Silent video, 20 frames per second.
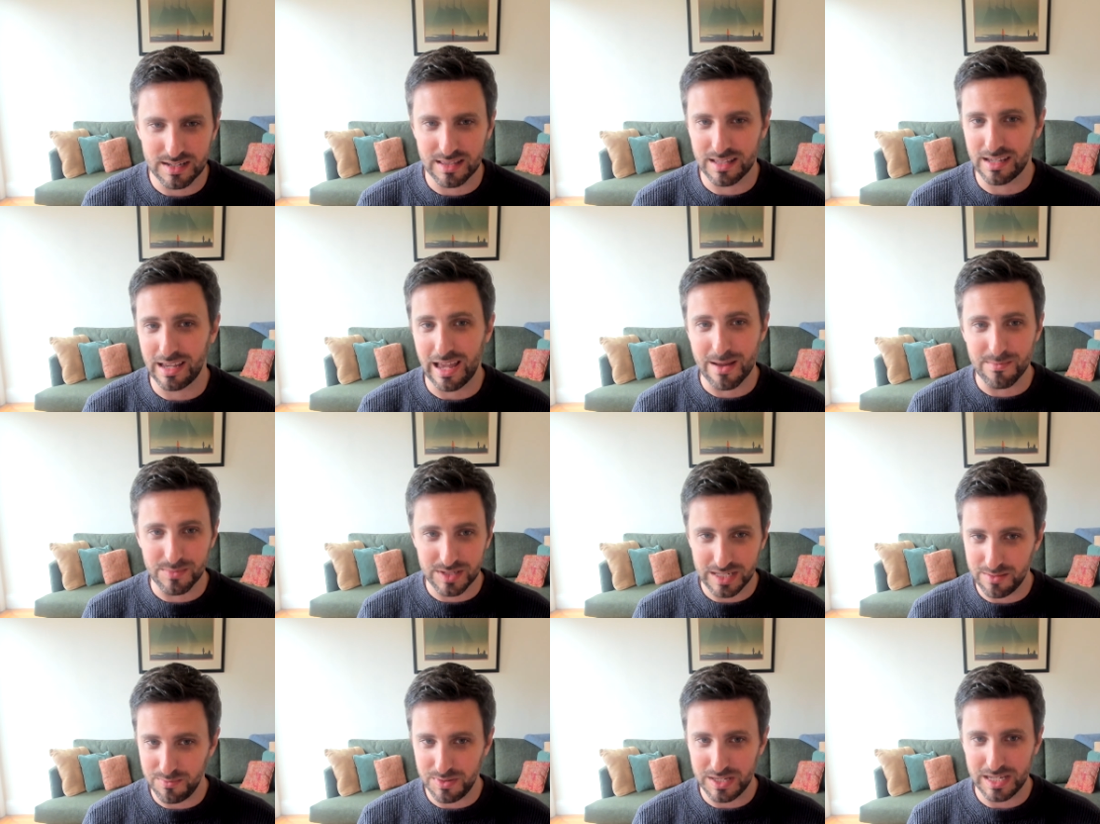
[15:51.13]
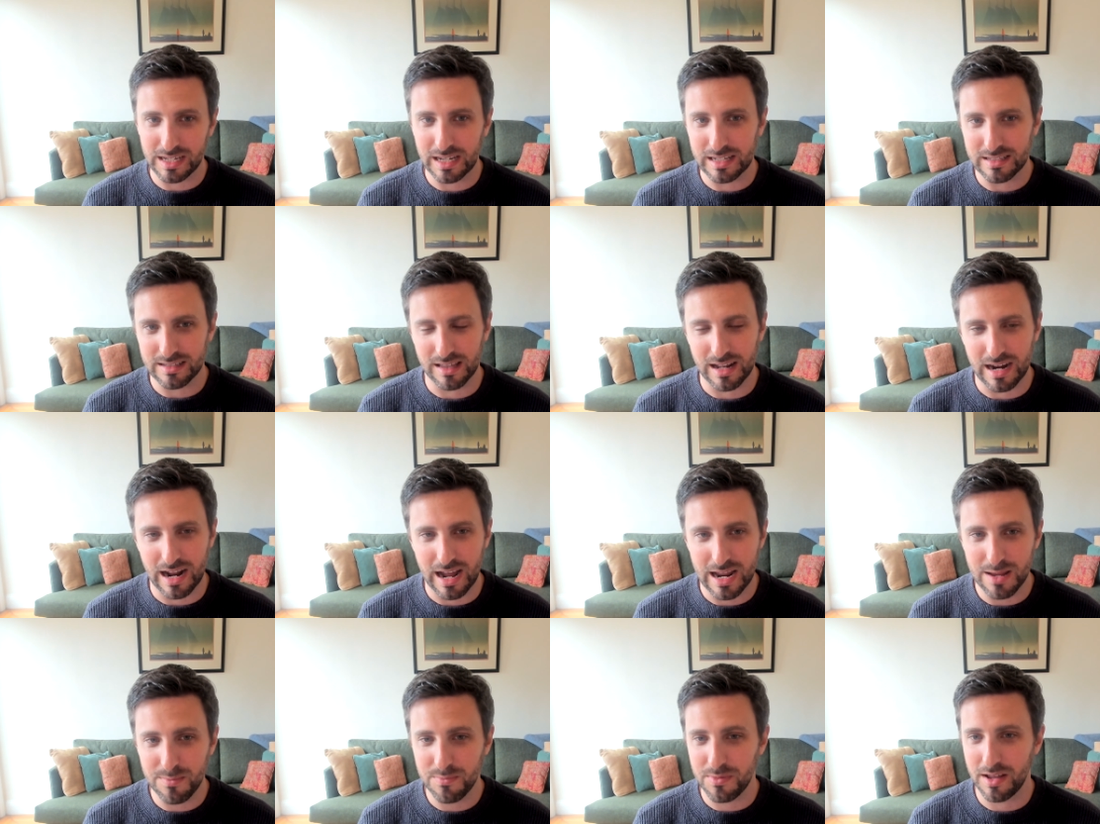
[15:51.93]
I think MCP gets a lot of
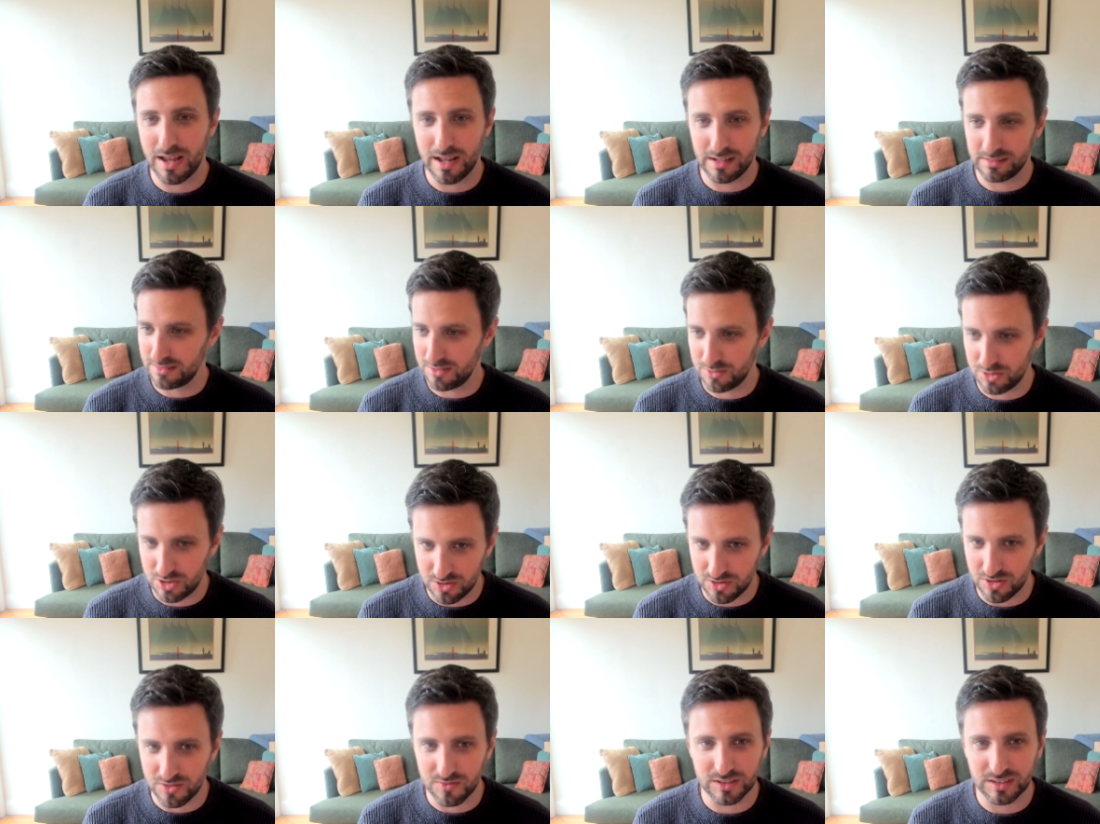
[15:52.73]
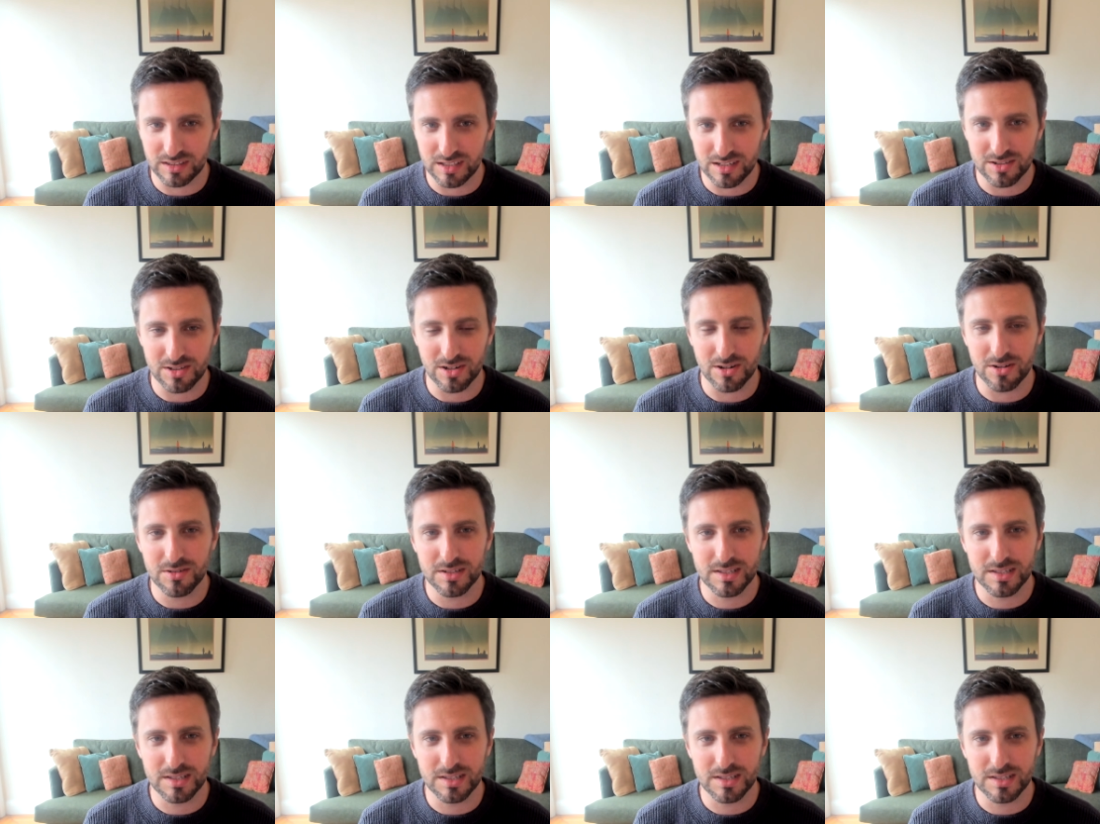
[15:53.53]
hype, deservedly so.